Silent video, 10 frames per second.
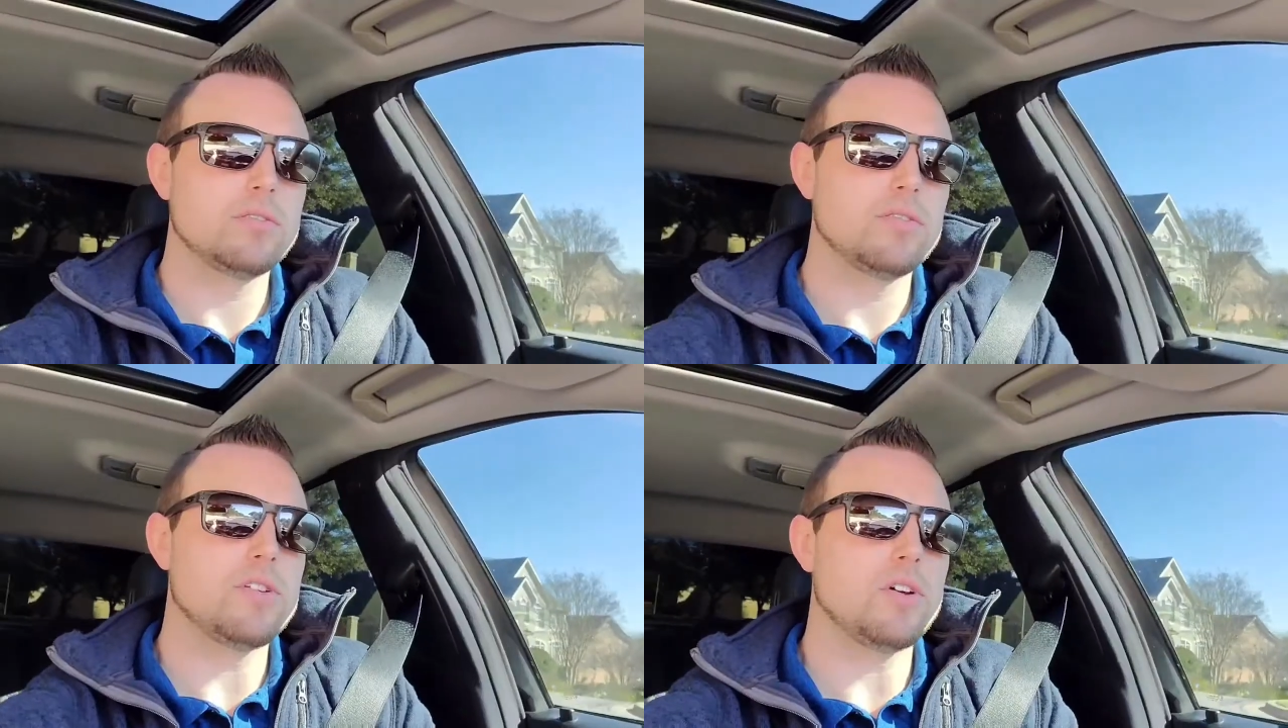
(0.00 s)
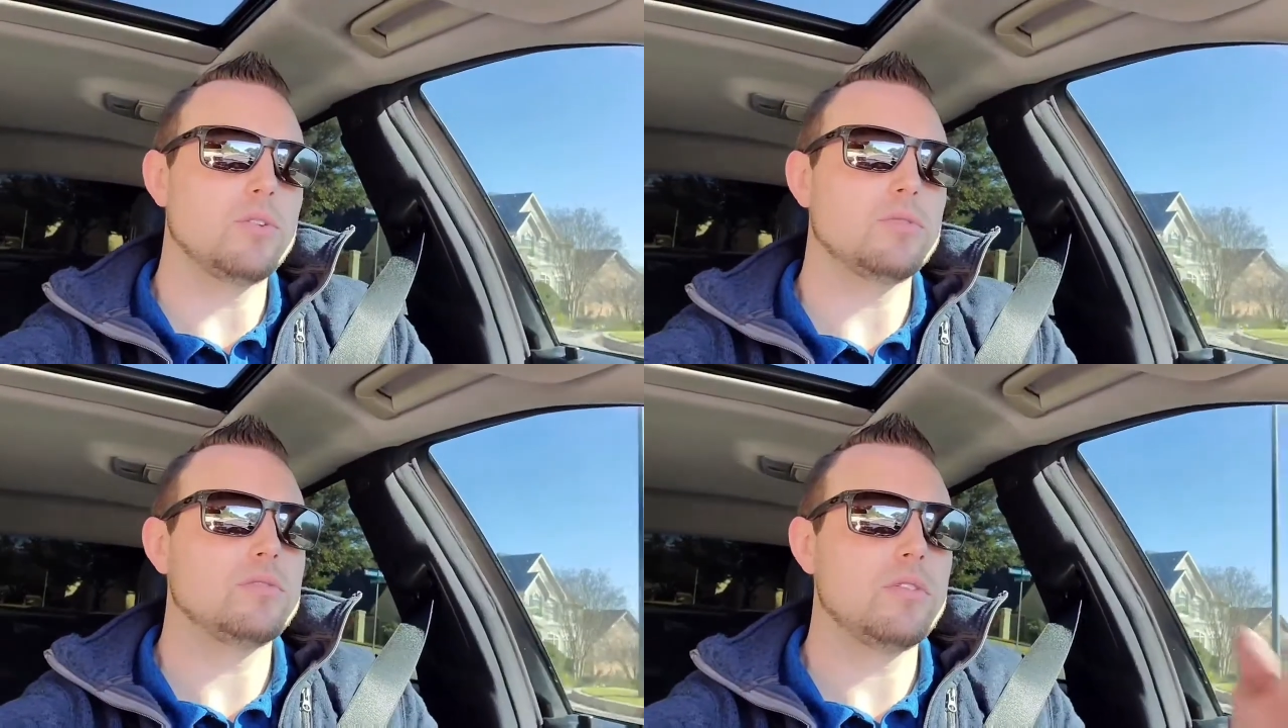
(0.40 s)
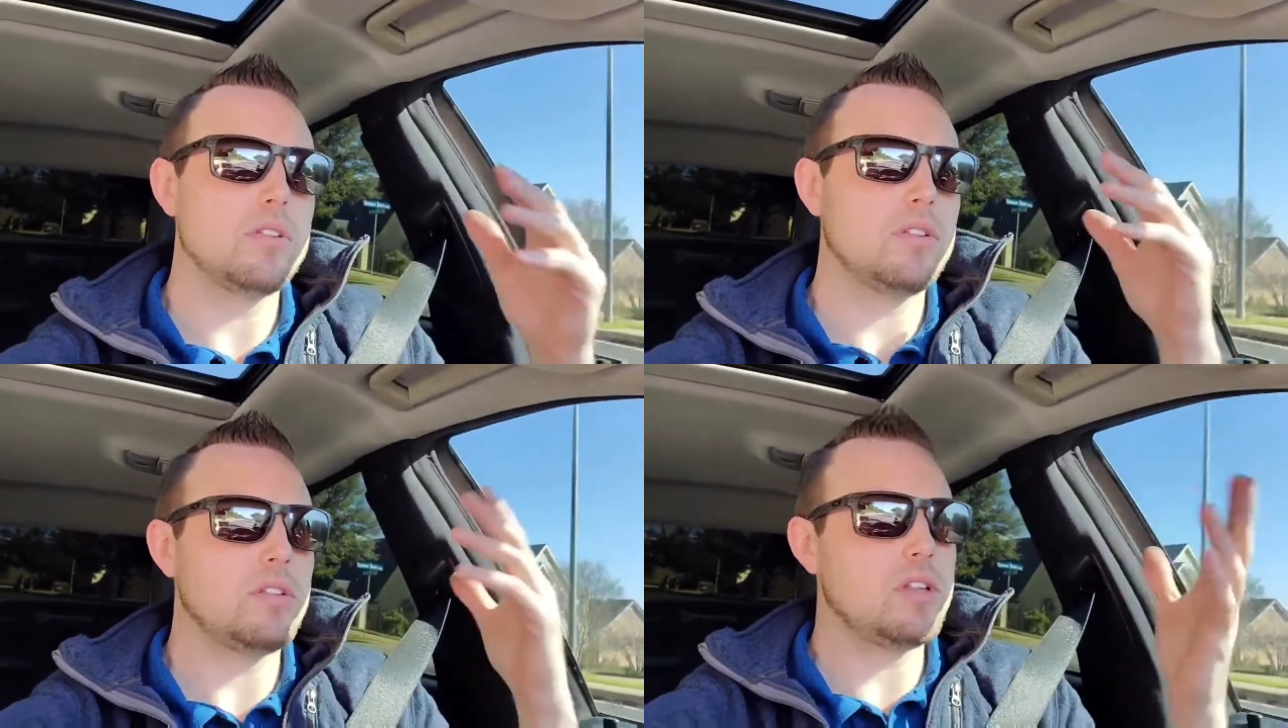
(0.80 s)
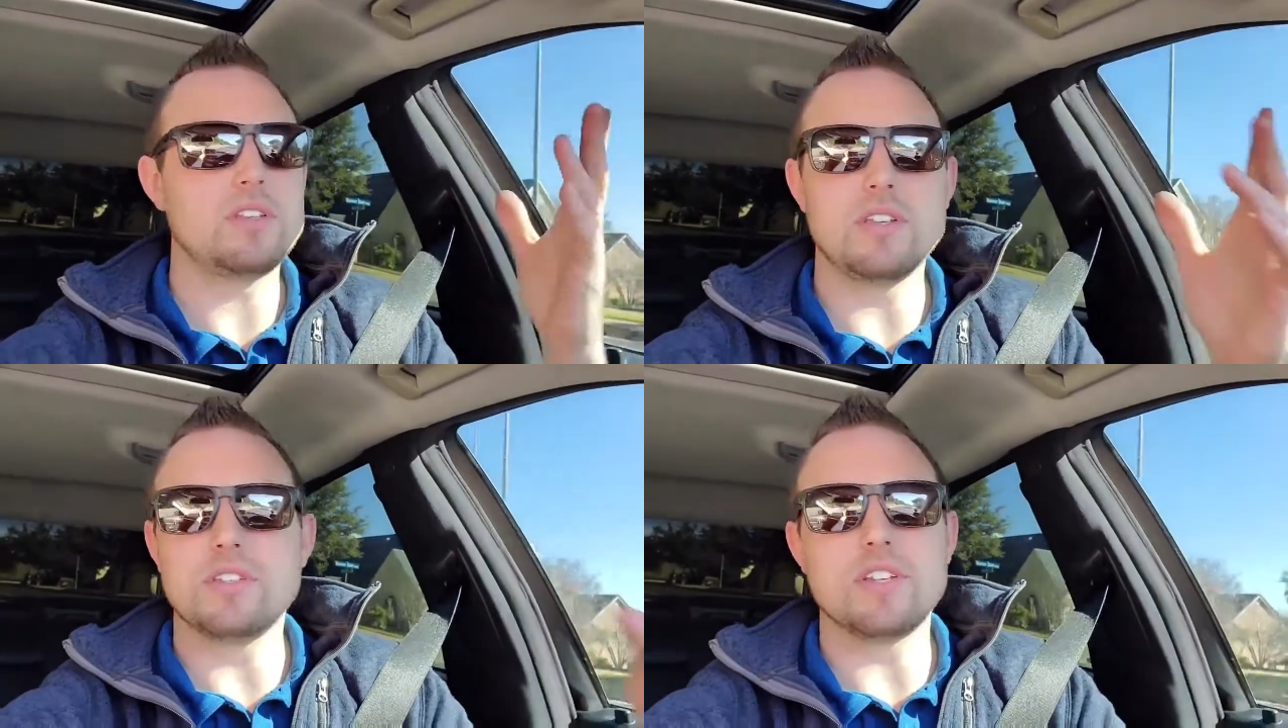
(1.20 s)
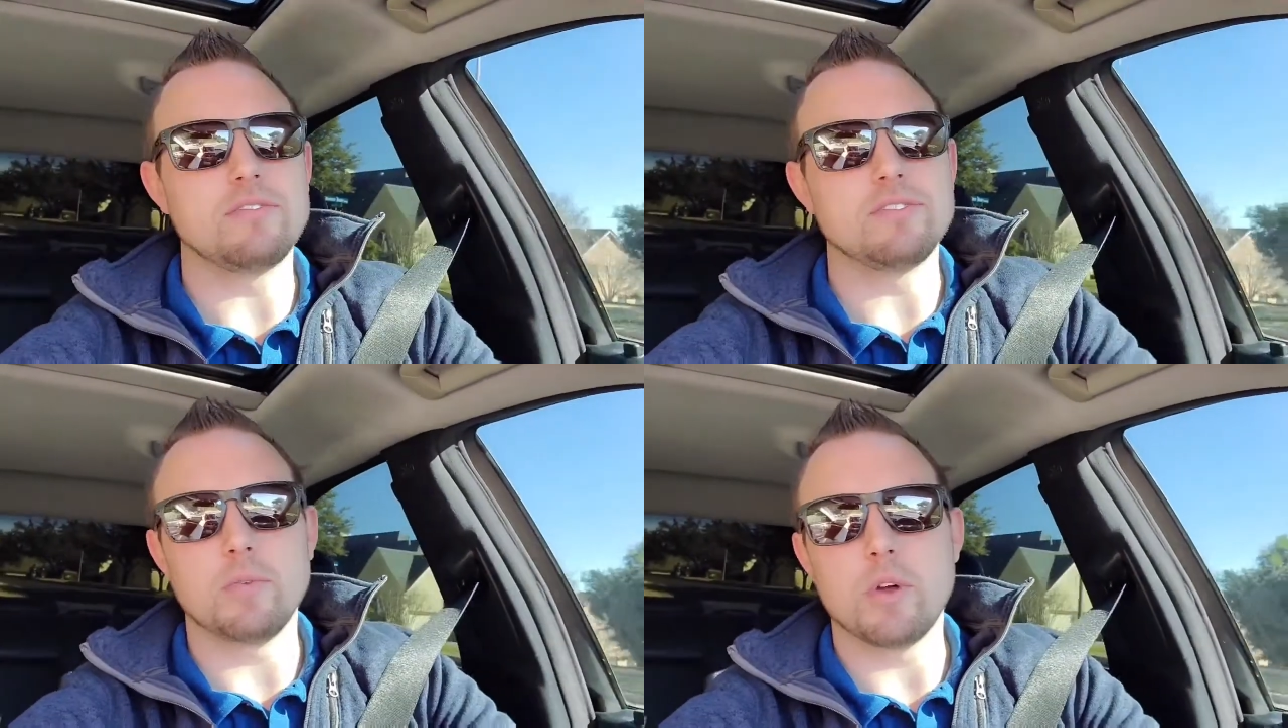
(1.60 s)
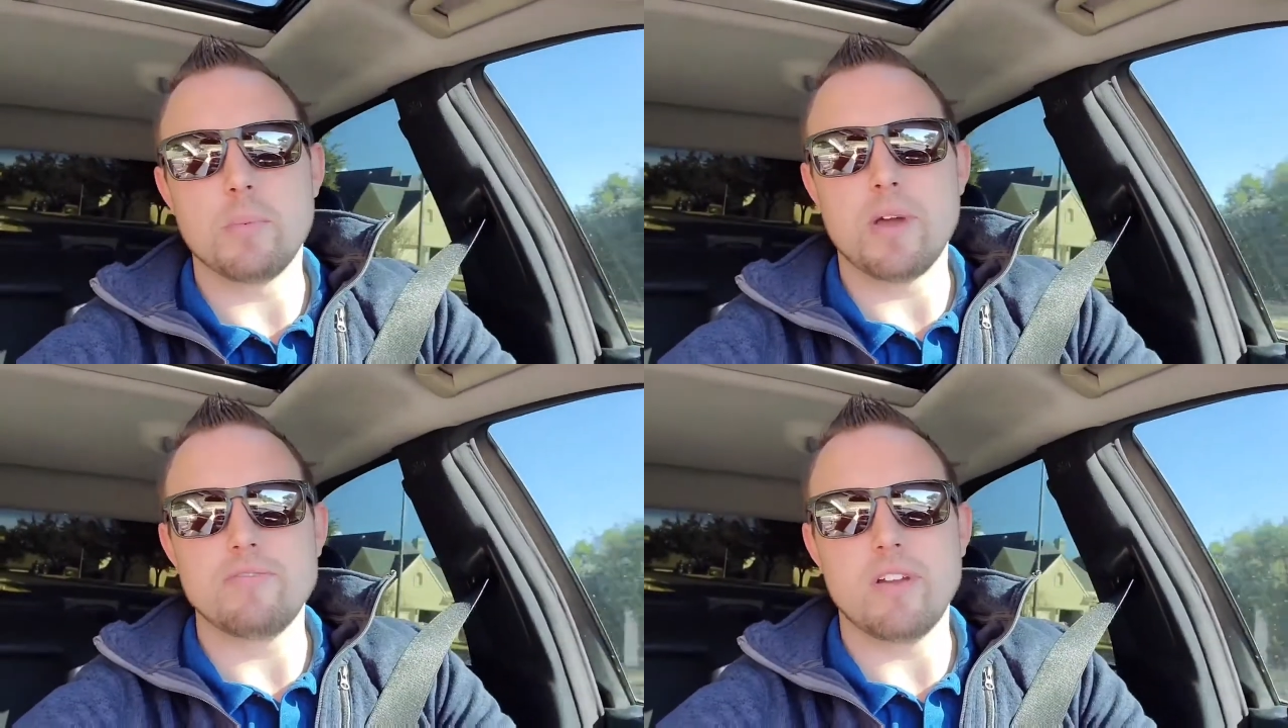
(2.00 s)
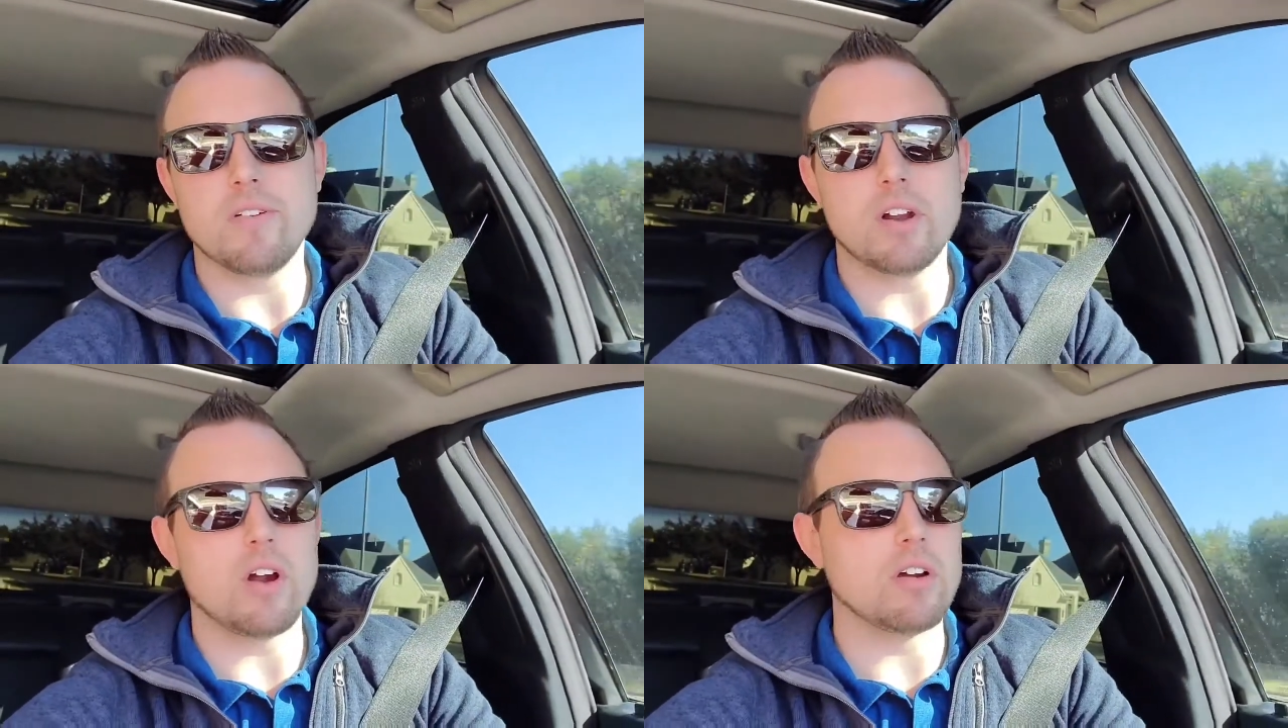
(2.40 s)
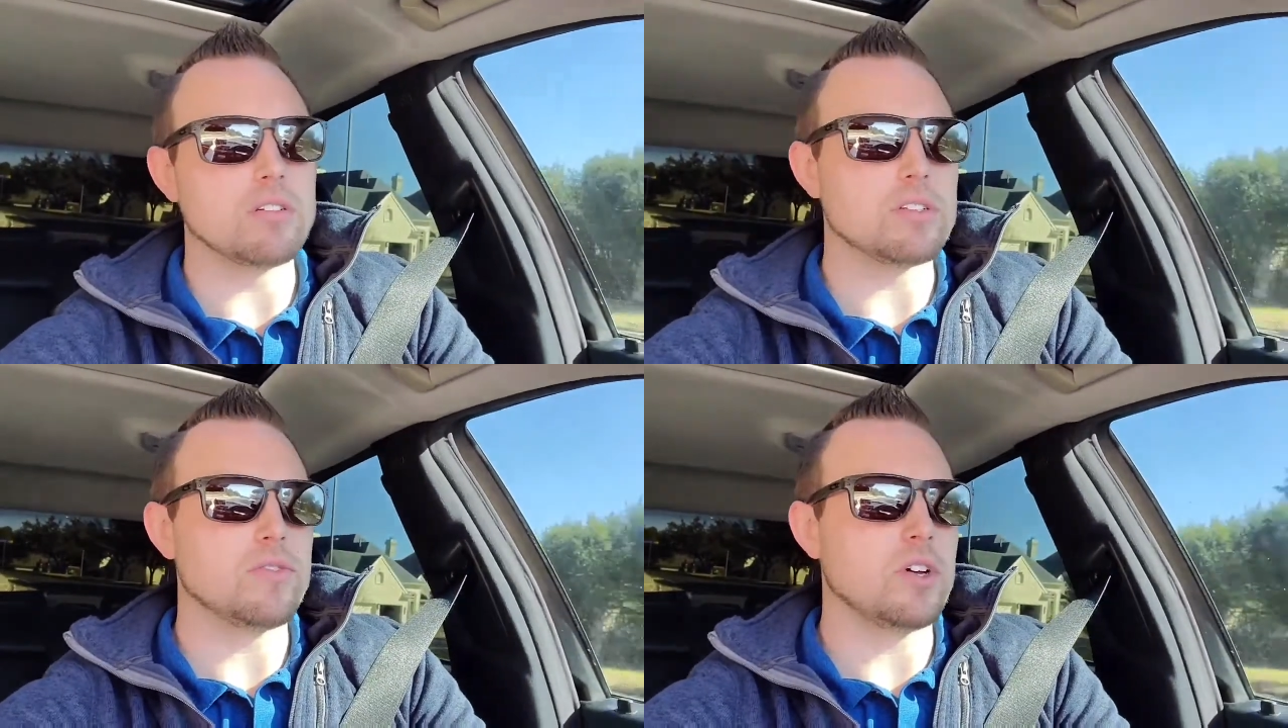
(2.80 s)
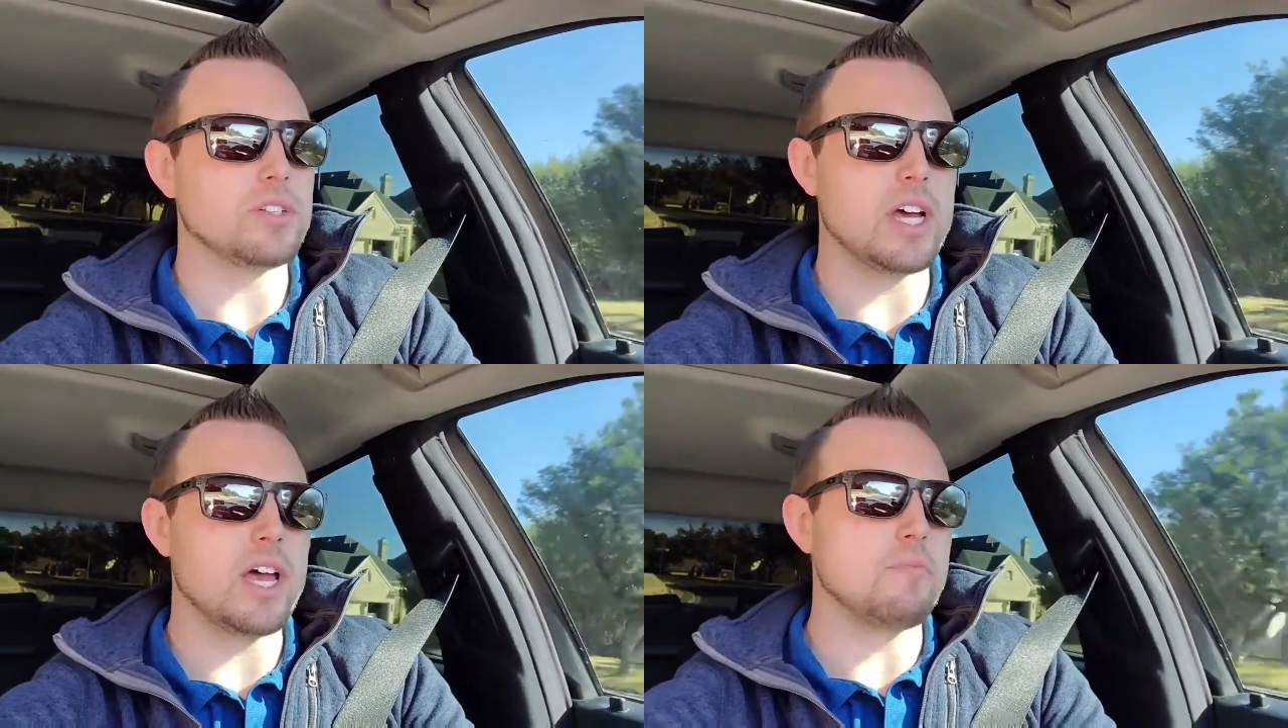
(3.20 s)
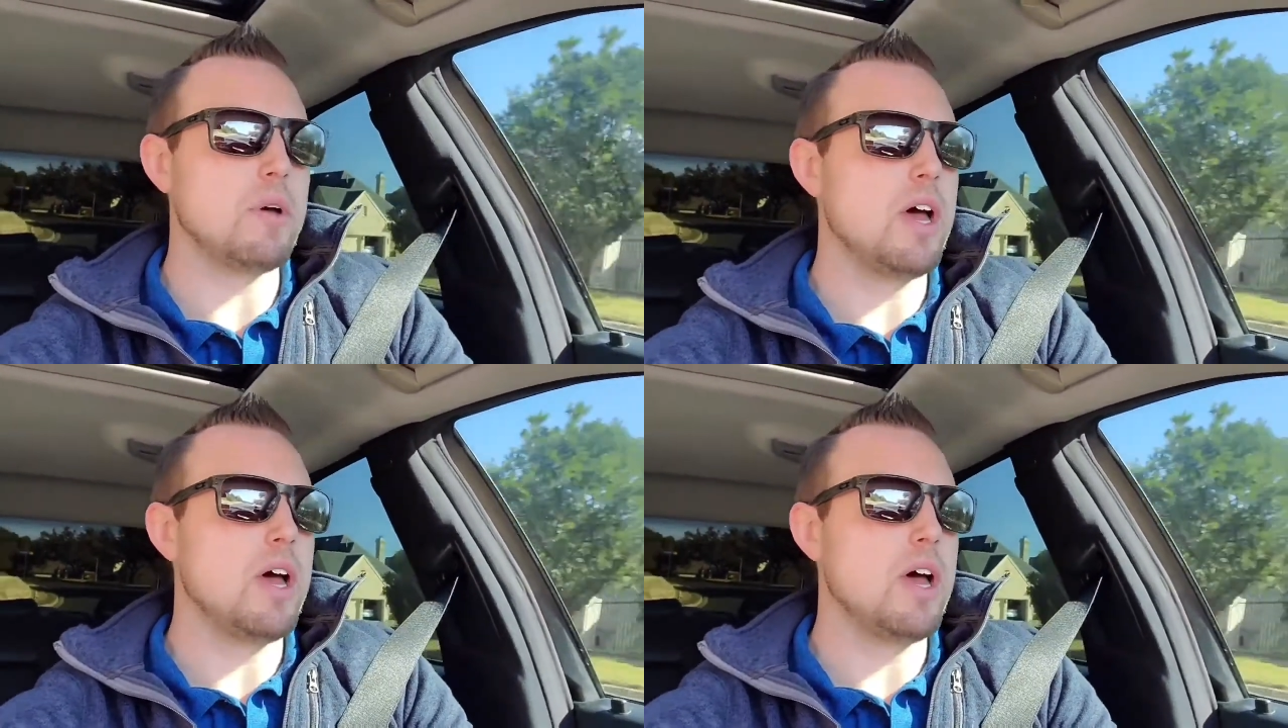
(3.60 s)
So this is definitely one of my favorite cars of all time.